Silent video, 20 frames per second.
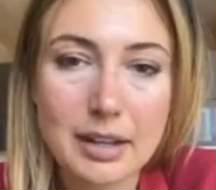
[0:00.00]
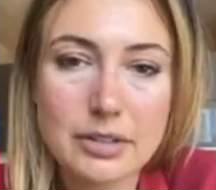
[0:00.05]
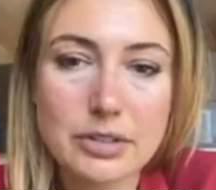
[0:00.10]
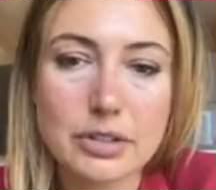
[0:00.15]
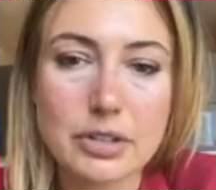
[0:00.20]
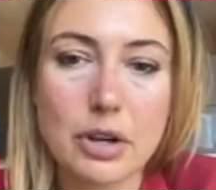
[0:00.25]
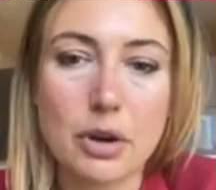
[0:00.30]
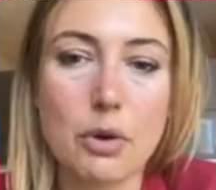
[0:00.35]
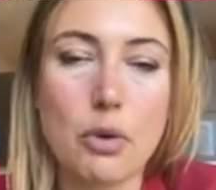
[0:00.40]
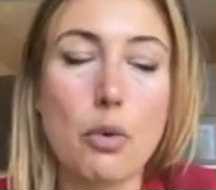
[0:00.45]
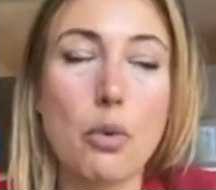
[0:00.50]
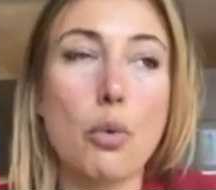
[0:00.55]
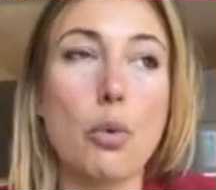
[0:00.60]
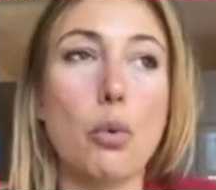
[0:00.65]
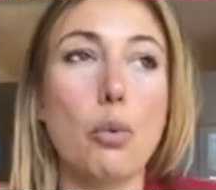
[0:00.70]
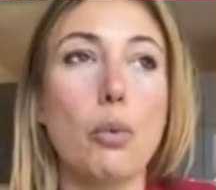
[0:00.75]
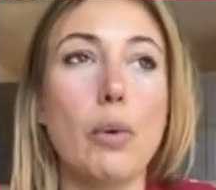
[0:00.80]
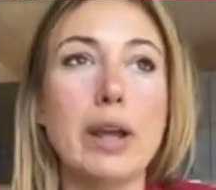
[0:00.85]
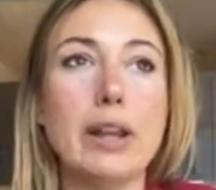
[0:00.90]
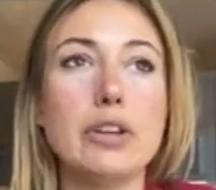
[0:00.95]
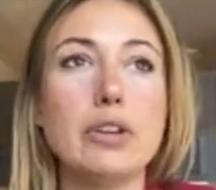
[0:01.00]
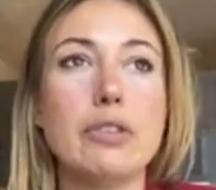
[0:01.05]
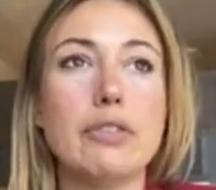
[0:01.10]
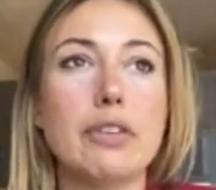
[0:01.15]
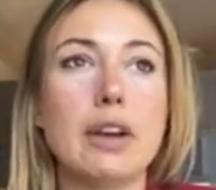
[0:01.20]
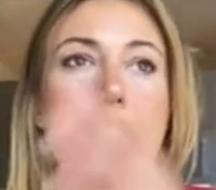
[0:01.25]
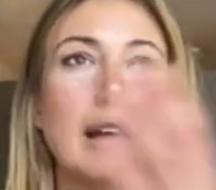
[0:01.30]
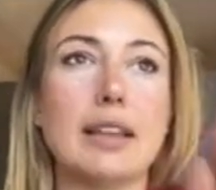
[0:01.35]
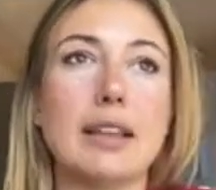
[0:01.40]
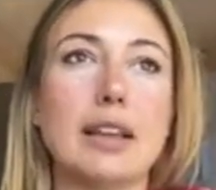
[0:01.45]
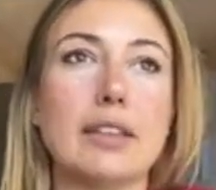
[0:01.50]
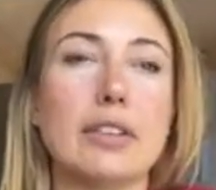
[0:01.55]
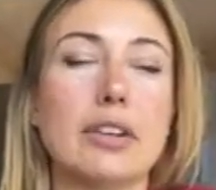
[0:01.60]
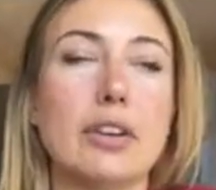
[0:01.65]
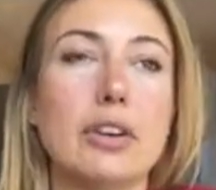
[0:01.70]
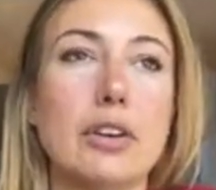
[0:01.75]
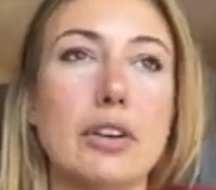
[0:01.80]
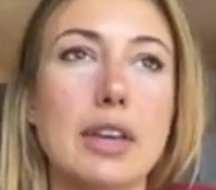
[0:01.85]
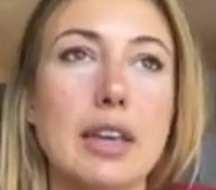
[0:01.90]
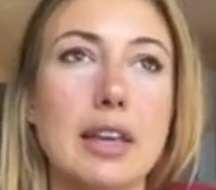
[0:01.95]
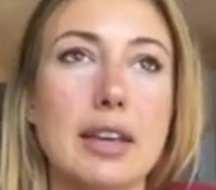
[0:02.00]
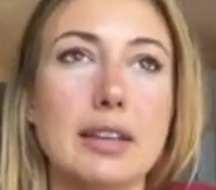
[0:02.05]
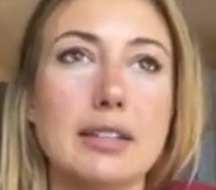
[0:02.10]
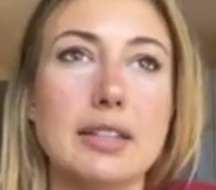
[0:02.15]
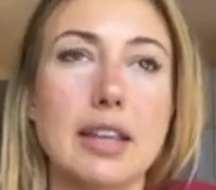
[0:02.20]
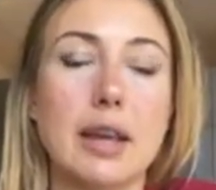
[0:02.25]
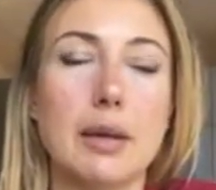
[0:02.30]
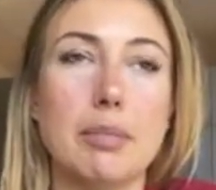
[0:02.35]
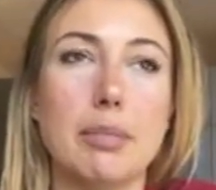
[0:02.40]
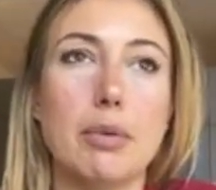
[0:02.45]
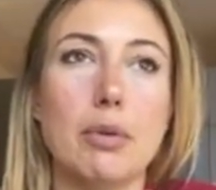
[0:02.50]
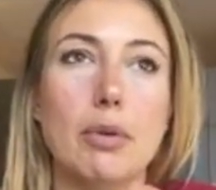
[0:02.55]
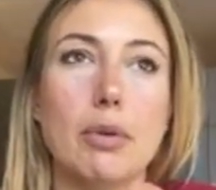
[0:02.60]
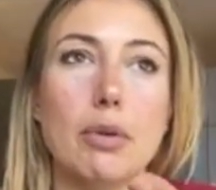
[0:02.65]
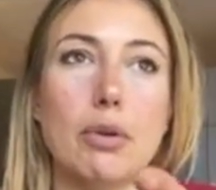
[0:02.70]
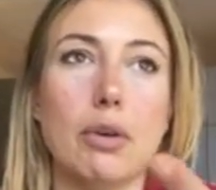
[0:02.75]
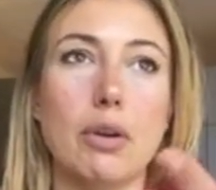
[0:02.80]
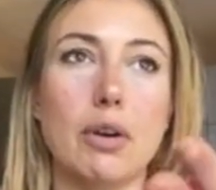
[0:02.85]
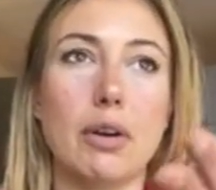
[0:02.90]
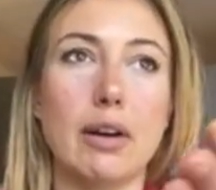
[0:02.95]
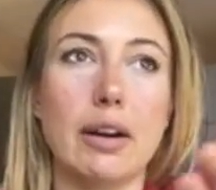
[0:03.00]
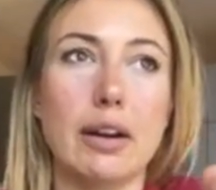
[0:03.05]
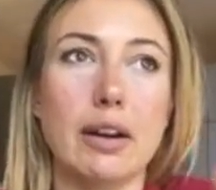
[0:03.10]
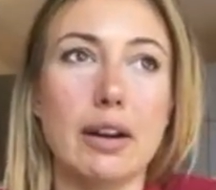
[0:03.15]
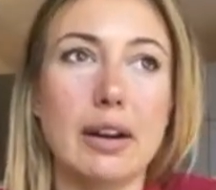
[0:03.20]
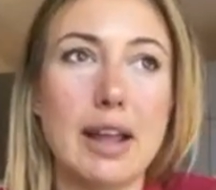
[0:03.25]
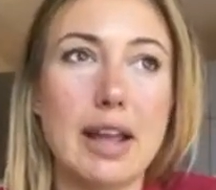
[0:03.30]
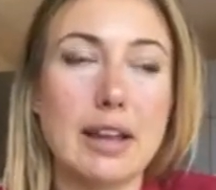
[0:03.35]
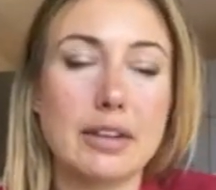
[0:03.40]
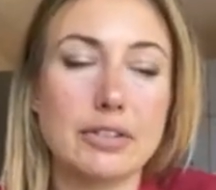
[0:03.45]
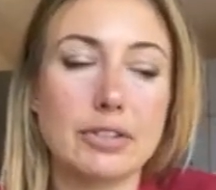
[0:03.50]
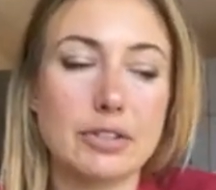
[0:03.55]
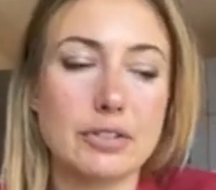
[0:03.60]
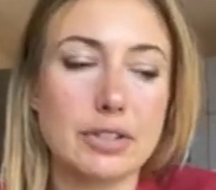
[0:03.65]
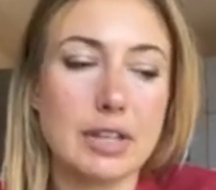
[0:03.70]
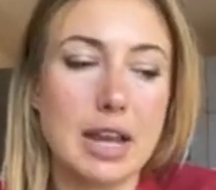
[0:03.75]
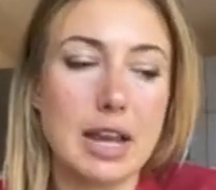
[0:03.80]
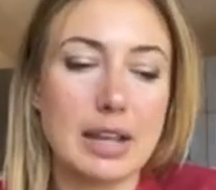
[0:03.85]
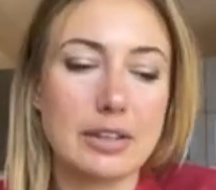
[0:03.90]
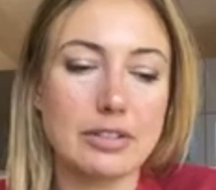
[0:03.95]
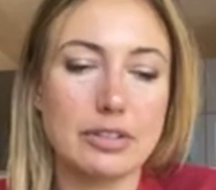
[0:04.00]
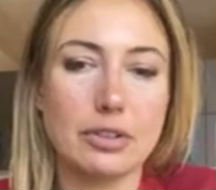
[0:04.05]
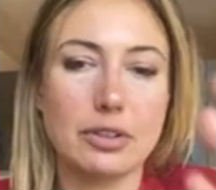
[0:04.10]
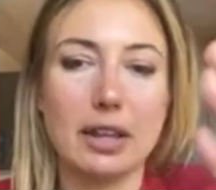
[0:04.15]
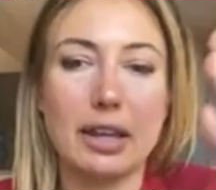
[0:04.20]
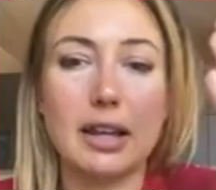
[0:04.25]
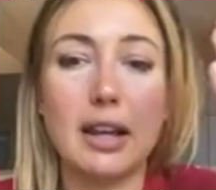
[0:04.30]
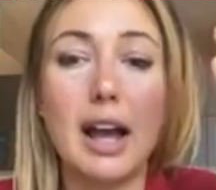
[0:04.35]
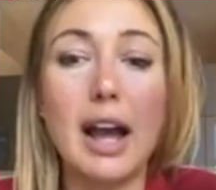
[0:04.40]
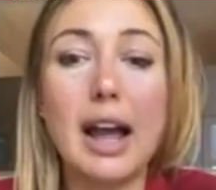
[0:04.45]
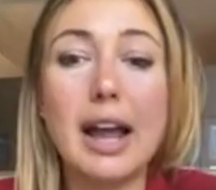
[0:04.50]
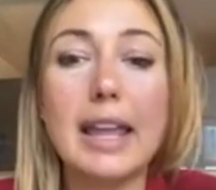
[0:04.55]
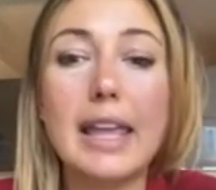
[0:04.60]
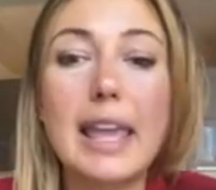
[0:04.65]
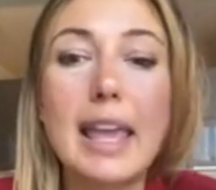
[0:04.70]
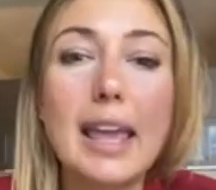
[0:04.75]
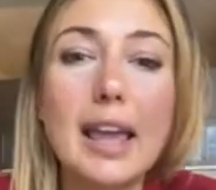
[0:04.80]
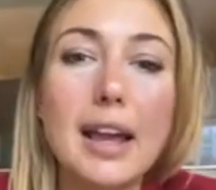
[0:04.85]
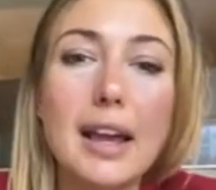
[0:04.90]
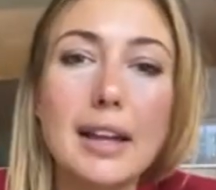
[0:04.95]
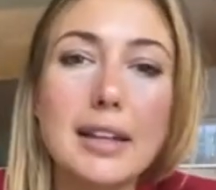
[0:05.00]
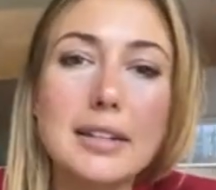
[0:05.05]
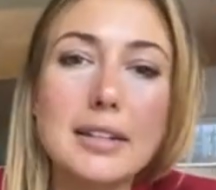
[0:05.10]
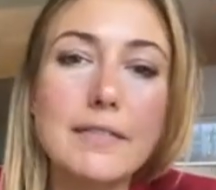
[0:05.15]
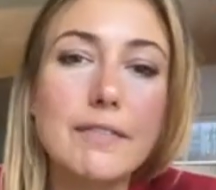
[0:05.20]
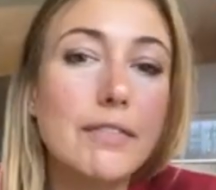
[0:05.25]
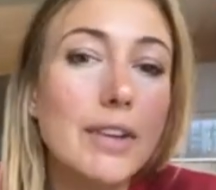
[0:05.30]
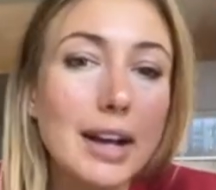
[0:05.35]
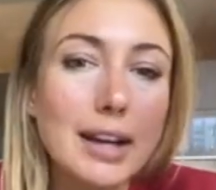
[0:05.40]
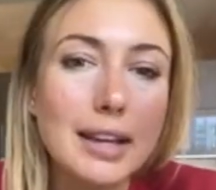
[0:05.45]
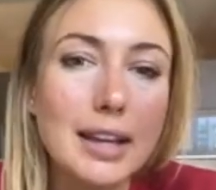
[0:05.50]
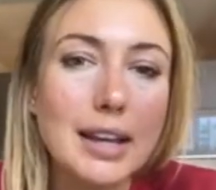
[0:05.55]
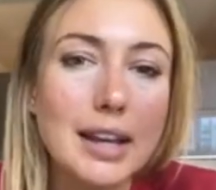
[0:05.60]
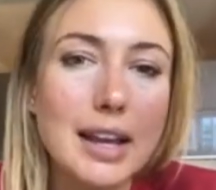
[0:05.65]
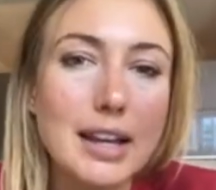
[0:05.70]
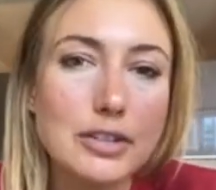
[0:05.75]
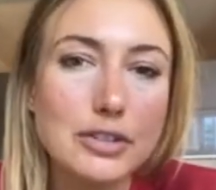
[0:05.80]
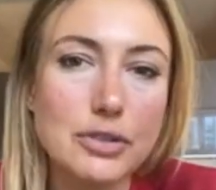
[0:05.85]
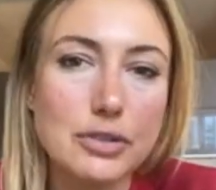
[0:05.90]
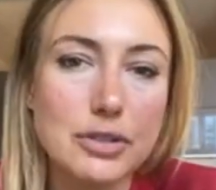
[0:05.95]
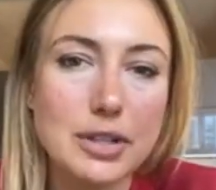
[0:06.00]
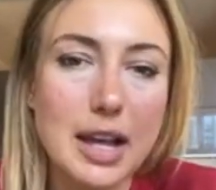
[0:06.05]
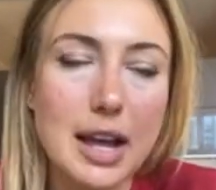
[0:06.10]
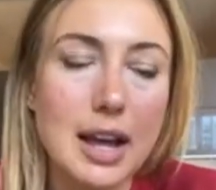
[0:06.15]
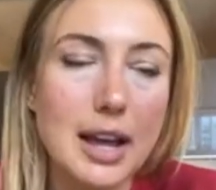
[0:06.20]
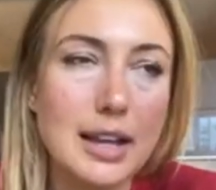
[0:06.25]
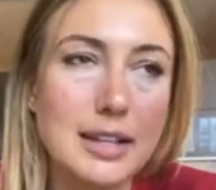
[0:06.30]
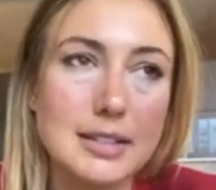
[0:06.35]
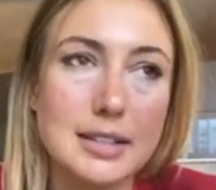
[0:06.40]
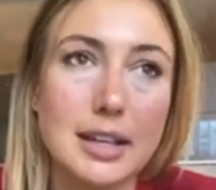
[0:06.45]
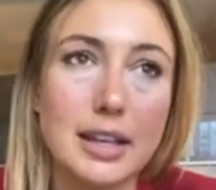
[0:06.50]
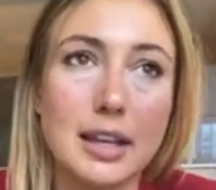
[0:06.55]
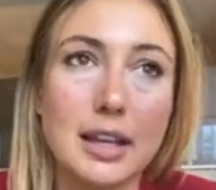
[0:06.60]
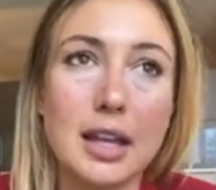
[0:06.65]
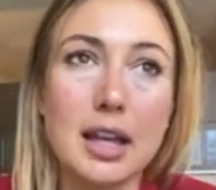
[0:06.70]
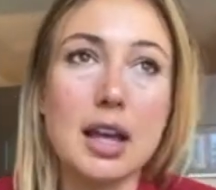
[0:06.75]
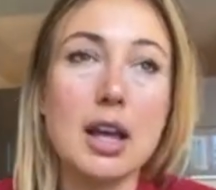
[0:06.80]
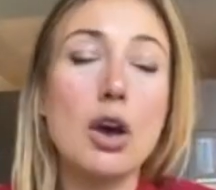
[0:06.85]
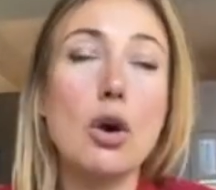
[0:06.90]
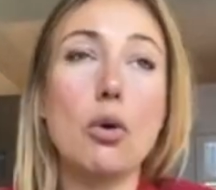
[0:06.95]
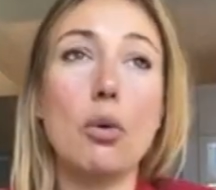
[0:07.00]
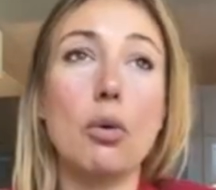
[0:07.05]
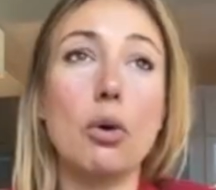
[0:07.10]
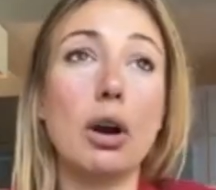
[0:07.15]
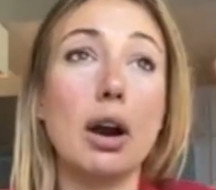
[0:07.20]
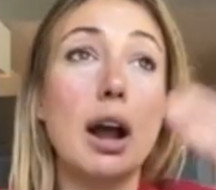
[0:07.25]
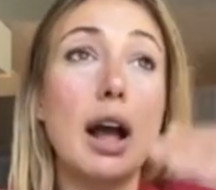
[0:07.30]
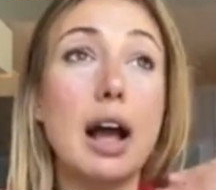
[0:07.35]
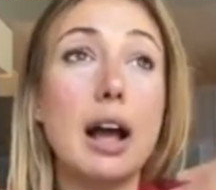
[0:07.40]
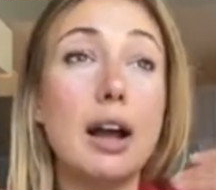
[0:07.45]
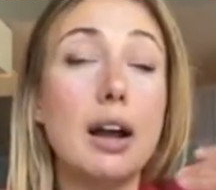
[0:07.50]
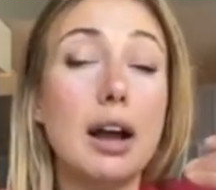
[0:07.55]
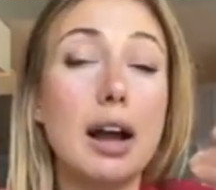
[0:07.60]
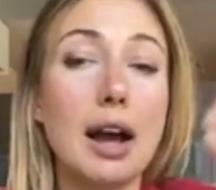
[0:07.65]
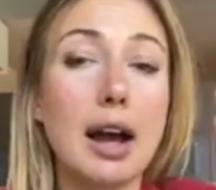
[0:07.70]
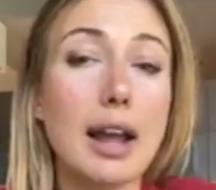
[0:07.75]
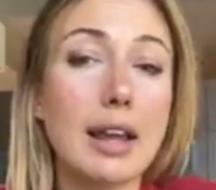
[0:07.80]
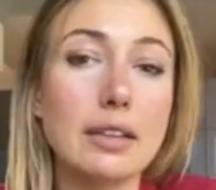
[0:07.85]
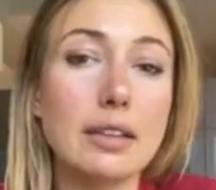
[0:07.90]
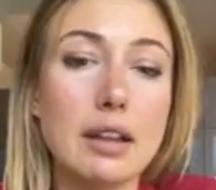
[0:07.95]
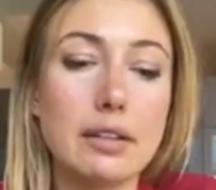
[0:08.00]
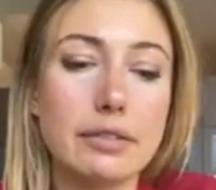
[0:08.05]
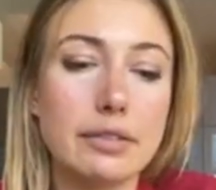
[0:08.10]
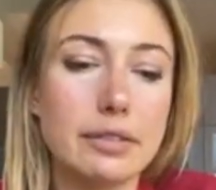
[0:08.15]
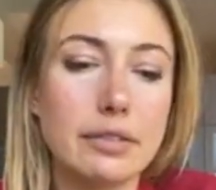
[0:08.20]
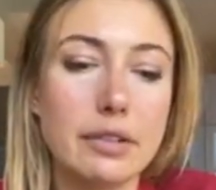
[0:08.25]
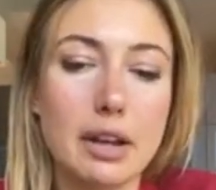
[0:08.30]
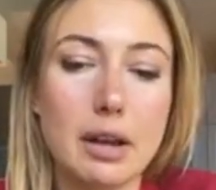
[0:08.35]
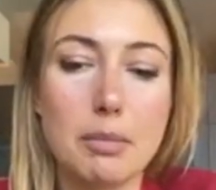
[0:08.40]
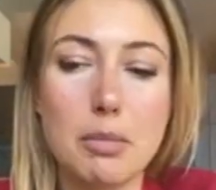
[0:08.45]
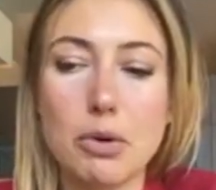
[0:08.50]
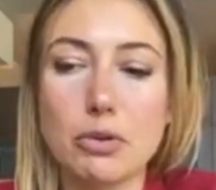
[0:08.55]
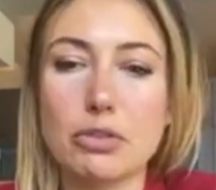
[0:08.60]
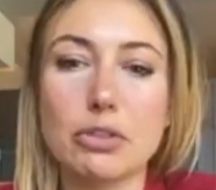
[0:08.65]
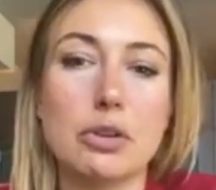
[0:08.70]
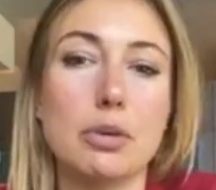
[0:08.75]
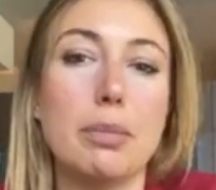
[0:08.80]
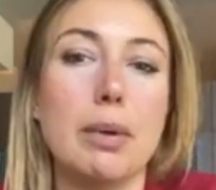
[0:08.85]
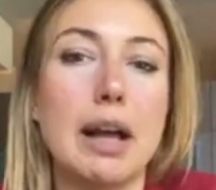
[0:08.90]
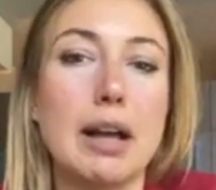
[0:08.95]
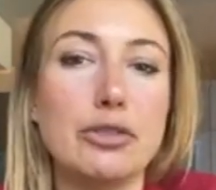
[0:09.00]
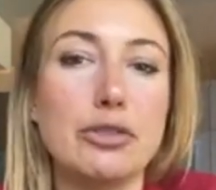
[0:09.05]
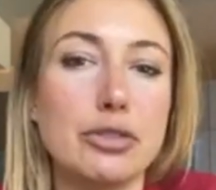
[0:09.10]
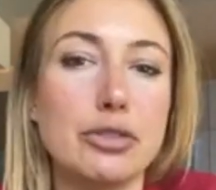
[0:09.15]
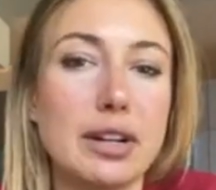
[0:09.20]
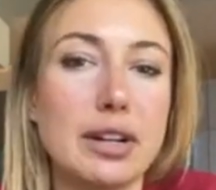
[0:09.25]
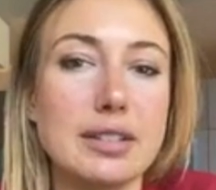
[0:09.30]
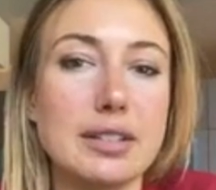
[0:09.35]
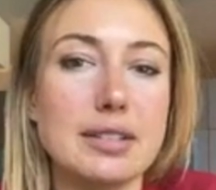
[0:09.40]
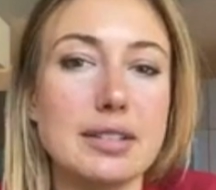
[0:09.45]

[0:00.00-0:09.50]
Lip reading: So when you've got like the cookie example or an exercise and you're like, I can't fucking exercise, like, or I love emotional boundaries.